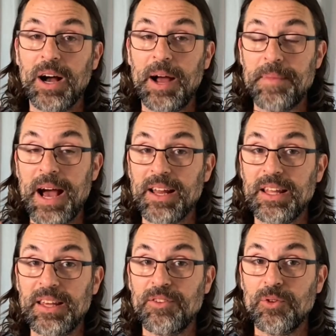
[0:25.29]
I'm not going
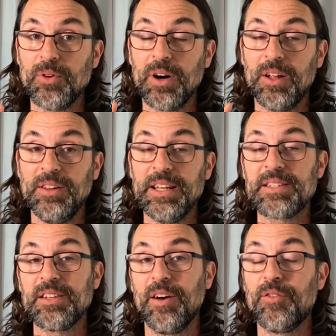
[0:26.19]
to give you a
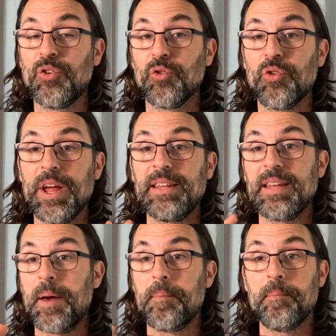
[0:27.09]
list of great
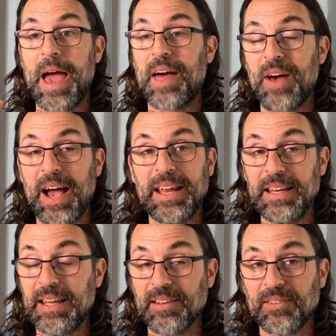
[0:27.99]
math
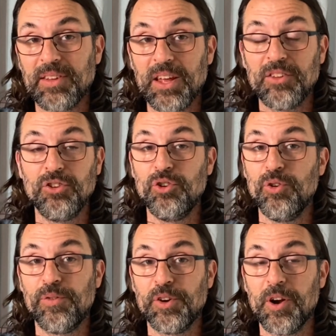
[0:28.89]
ideas to do
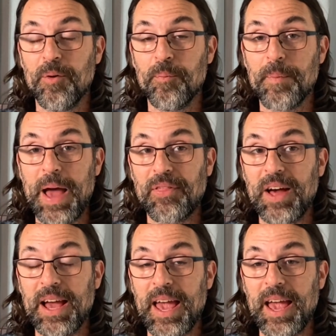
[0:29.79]
for your Math IA.